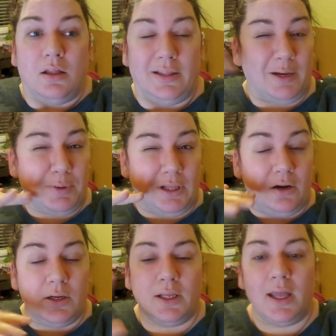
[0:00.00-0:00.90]
link
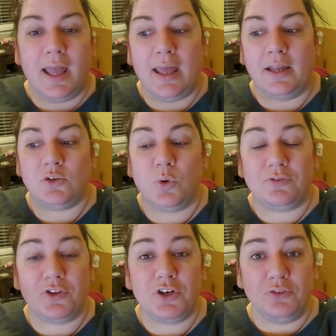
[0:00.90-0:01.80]
below, and
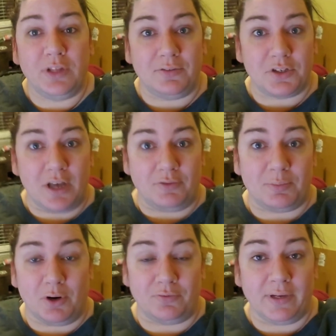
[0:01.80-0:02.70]
one for the new flavors of
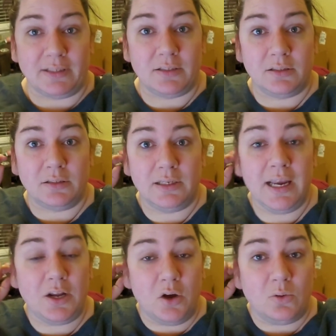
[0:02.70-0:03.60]
the perfect
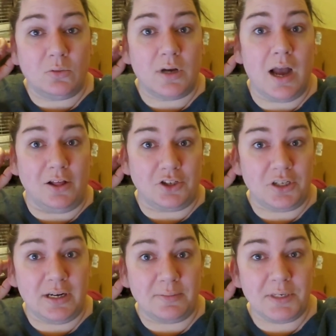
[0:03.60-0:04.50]
keto
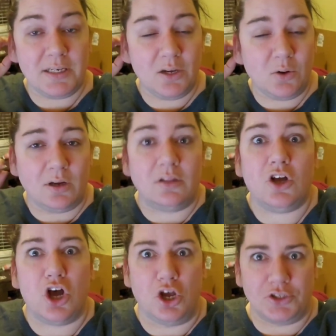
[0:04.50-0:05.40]
collagen and MCT
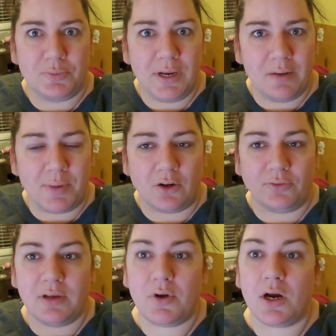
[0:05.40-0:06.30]
oil, also peanut butter
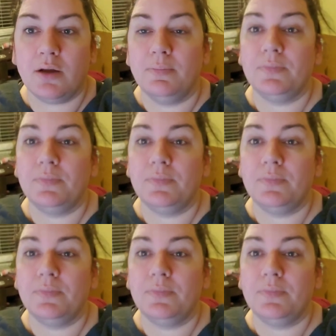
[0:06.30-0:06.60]
flavor.